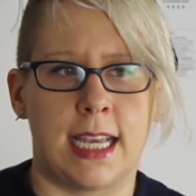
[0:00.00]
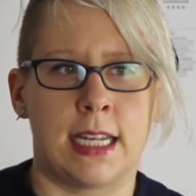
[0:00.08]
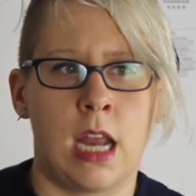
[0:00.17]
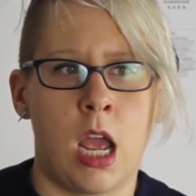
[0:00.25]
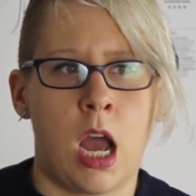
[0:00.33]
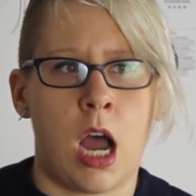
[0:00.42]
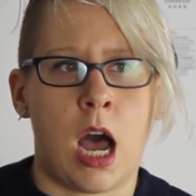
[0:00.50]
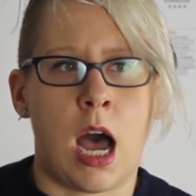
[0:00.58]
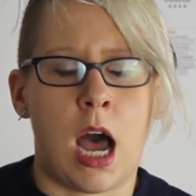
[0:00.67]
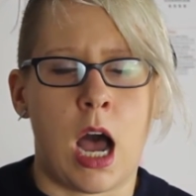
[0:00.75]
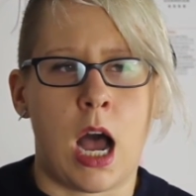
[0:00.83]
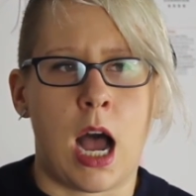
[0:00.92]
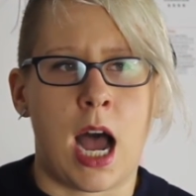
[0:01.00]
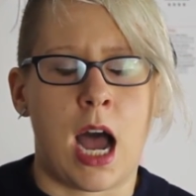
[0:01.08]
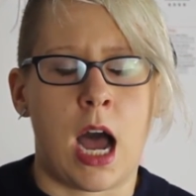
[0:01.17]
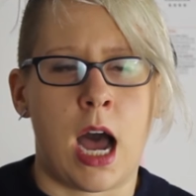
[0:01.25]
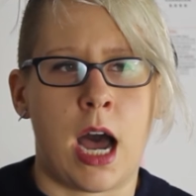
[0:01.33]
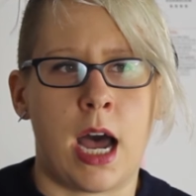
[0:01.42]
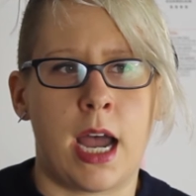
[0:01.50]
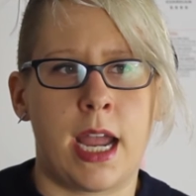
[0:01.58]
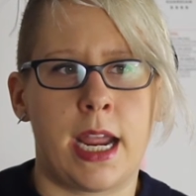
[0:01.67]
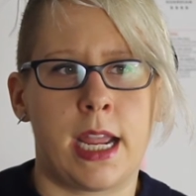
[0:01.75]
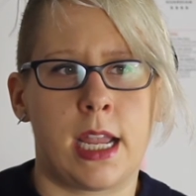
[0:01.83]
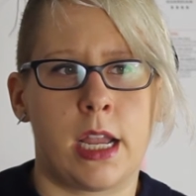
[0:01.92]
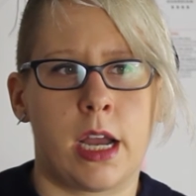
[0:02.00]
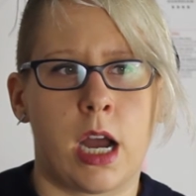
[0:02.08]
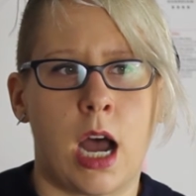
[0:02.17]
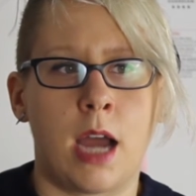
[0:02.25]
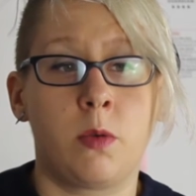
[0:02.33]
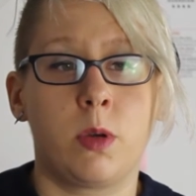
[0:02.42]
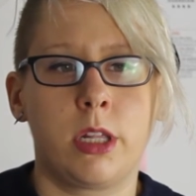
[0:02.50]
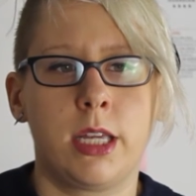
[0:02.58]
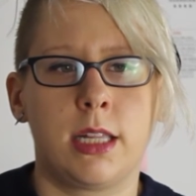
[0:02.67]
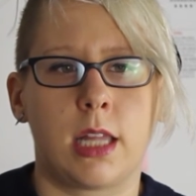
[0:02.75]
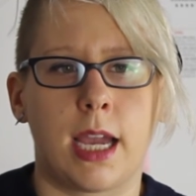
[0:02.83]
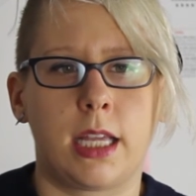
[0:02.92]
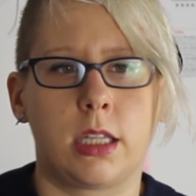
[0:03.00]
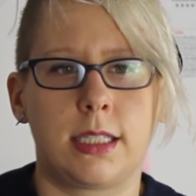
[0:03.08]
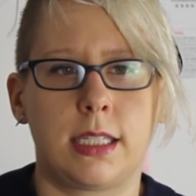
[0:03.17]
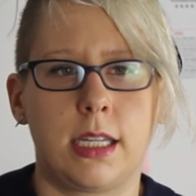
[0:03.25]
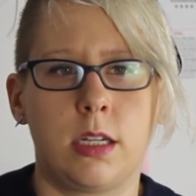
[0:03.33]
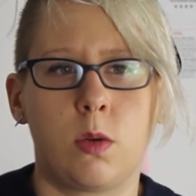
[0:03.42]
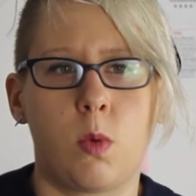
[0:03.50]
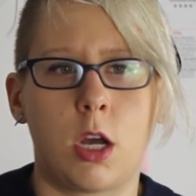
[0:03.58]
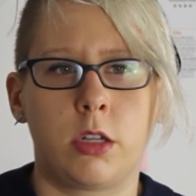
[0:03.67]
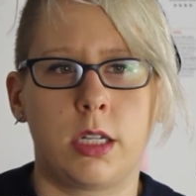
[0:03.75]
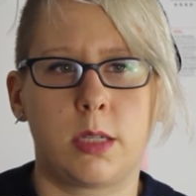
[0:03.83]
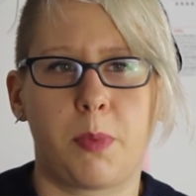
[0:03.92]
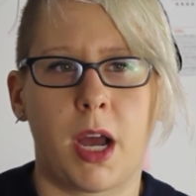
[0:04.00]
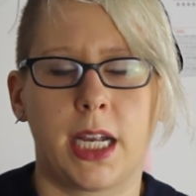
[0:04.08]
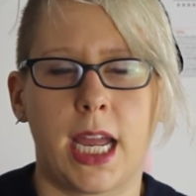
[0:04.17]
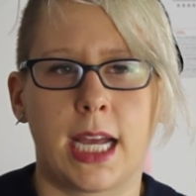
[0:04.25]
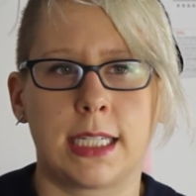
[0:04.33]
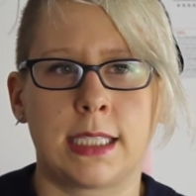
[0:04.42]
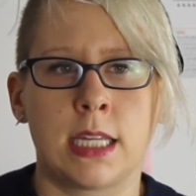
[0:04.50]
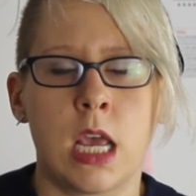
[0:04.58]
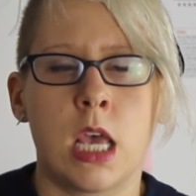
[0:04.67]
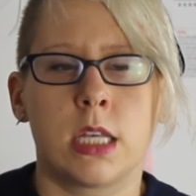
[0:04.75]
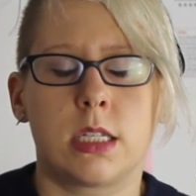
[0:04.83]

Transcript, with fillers: And I I really like listening to wellness podcasts.